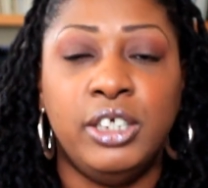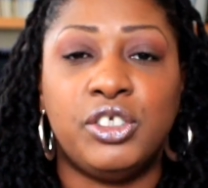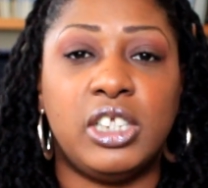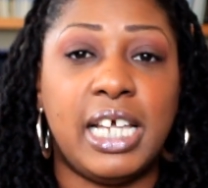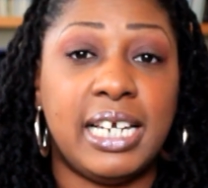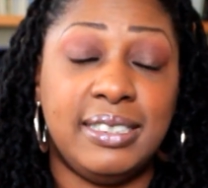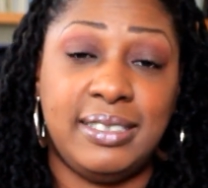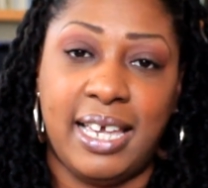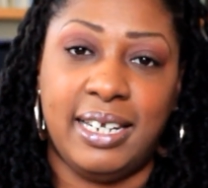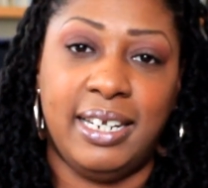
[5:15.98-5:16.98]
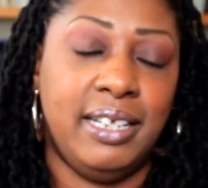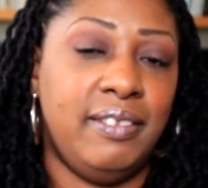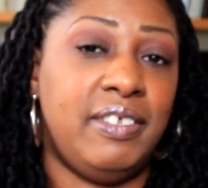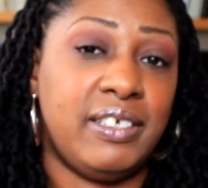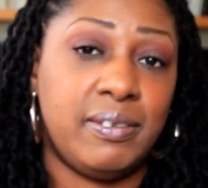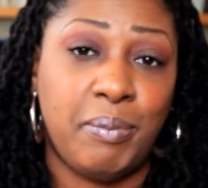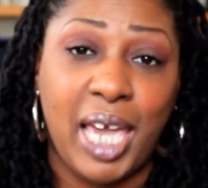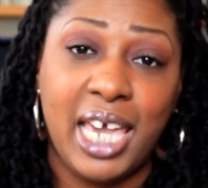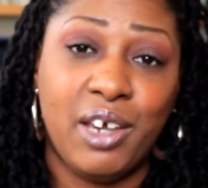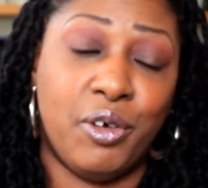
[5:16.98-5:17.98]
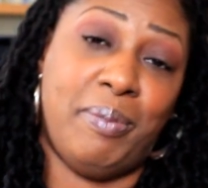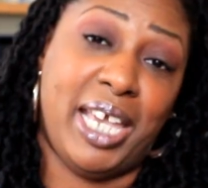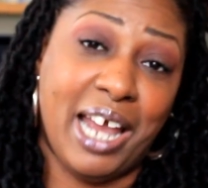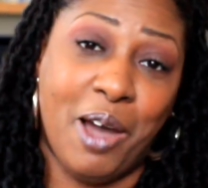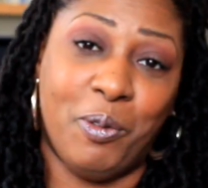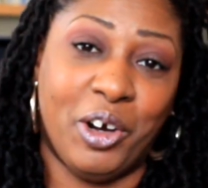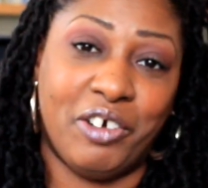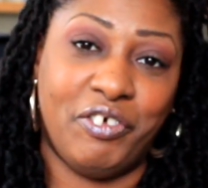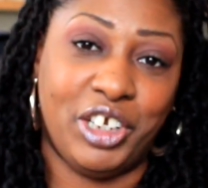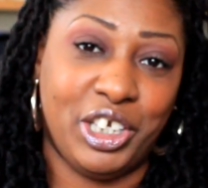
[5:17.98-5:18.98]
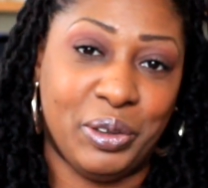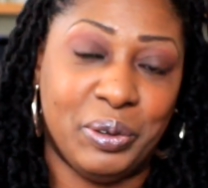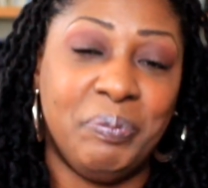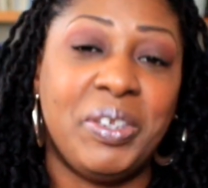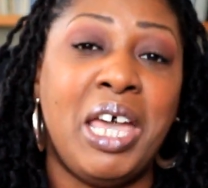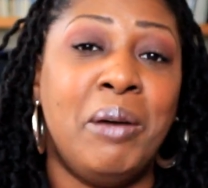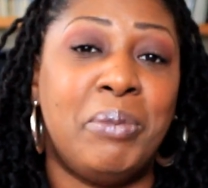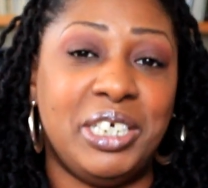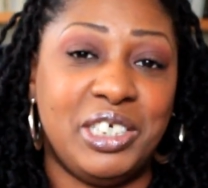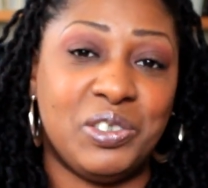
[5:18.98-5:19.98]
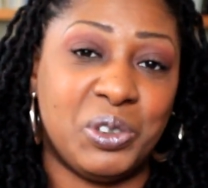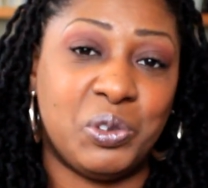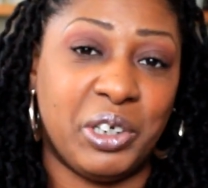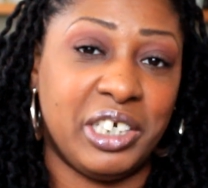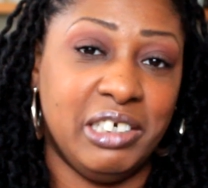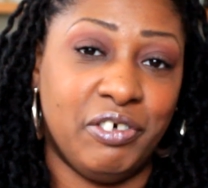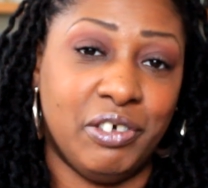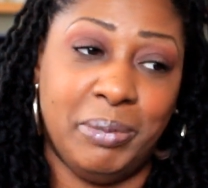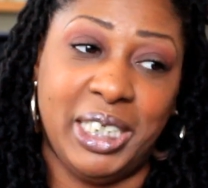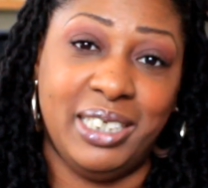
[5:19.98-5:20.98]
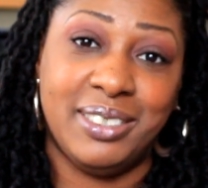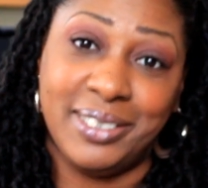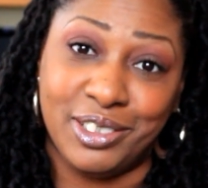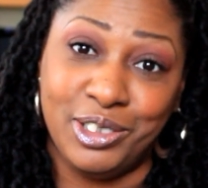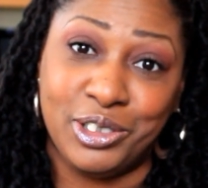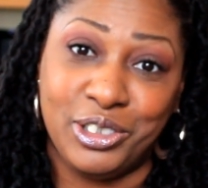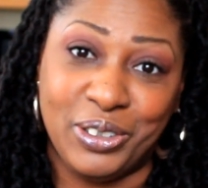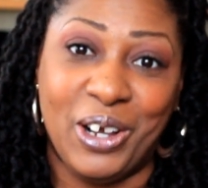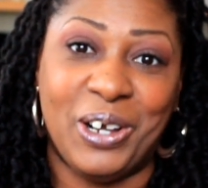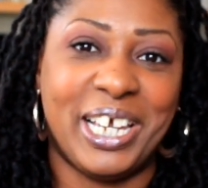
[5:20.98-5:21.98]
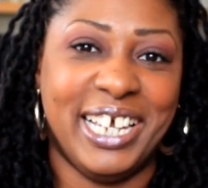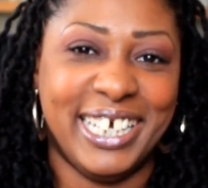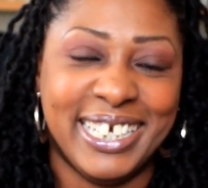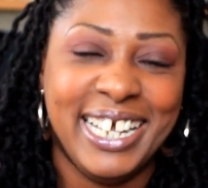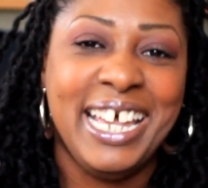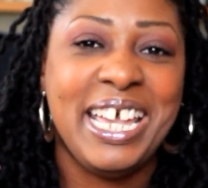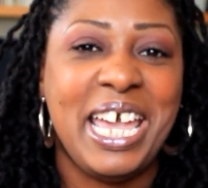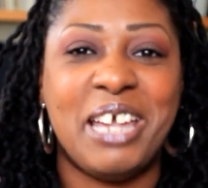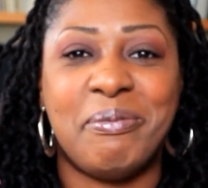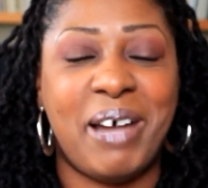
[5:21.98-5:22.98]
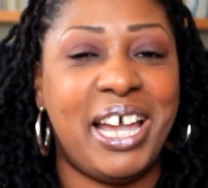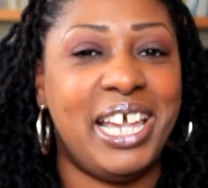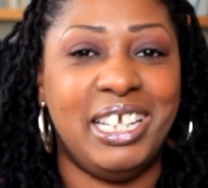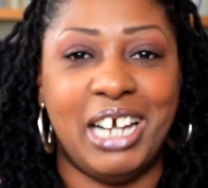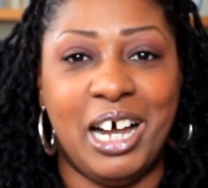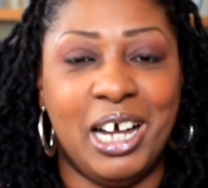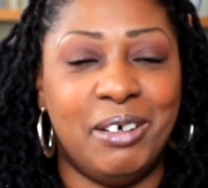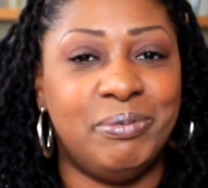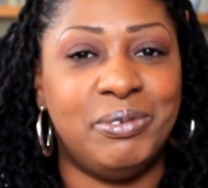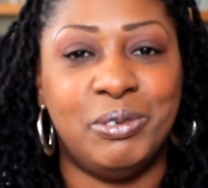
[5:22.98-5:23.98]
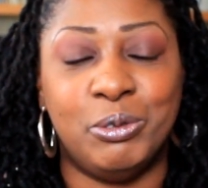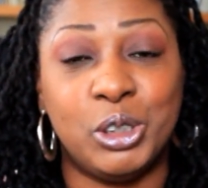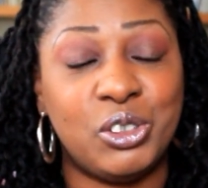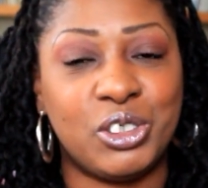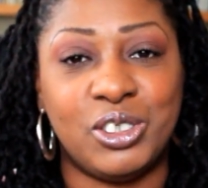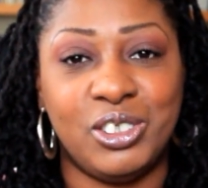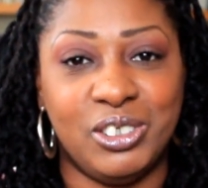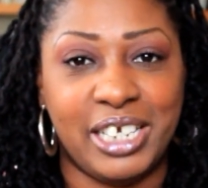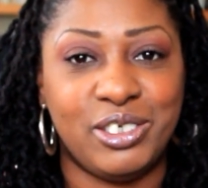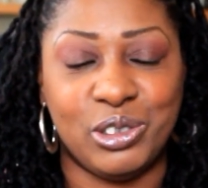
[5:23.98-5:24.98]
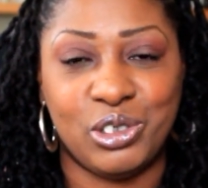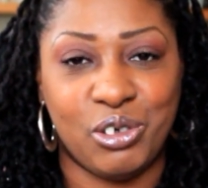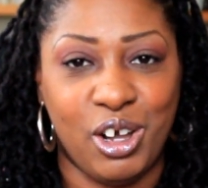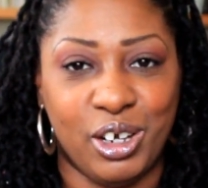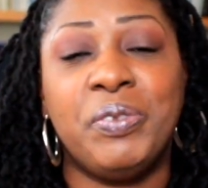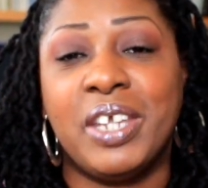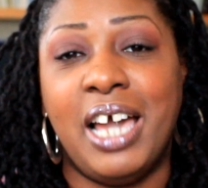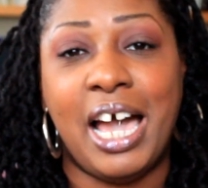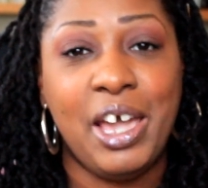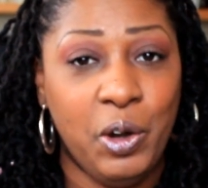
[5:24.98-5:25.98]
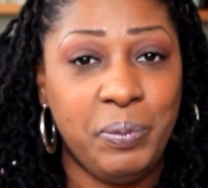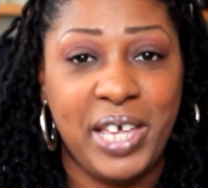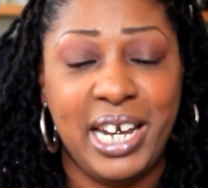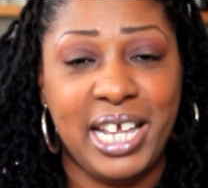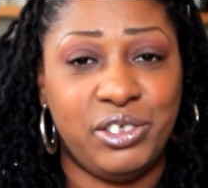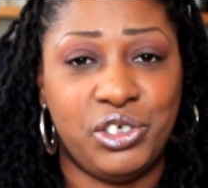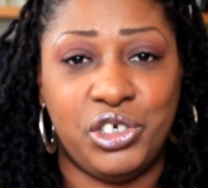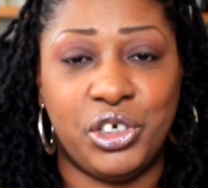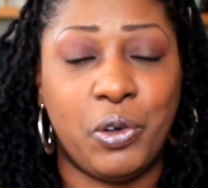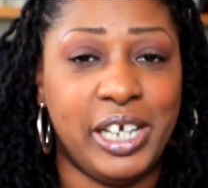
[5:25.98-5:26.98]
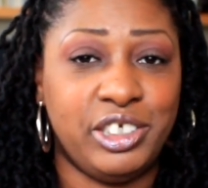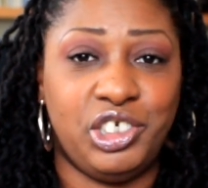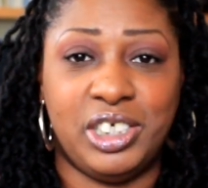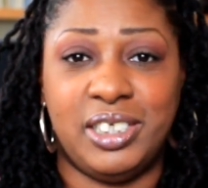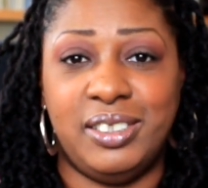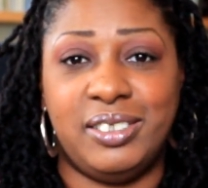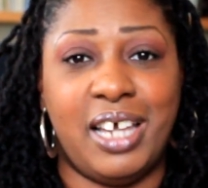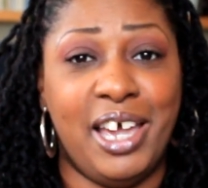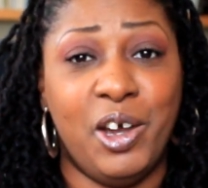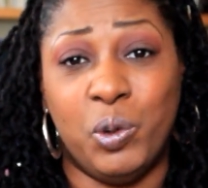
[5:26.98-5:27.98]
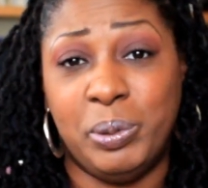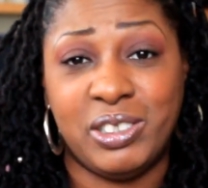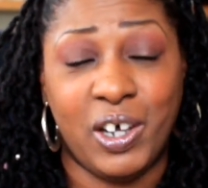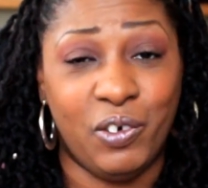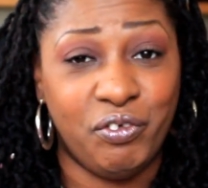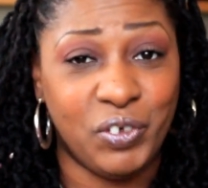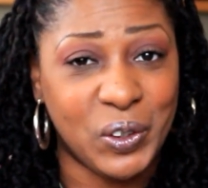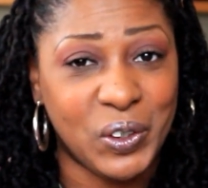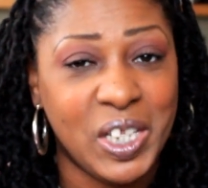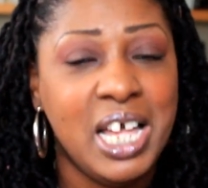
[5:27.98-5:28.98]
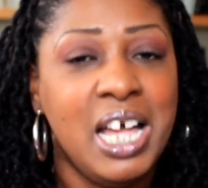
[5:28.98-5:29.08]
So like I said, this may or may not work for you, but it is what's working for me, 6 years strong, and my roots are still nice and strong. I hope that answers your questions. I hope it's helpful.